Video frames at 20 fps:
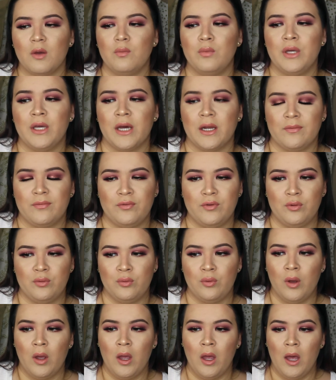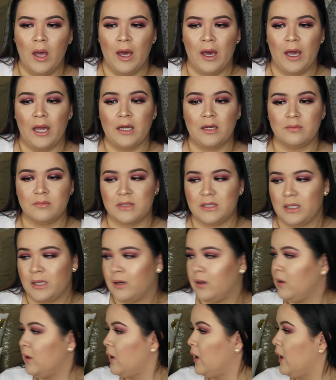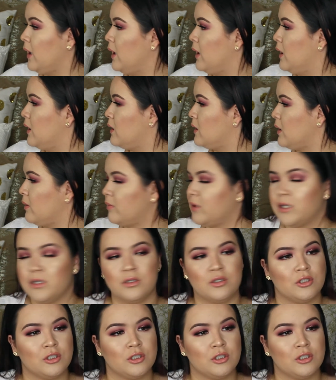We got a few items there, and I'm gonna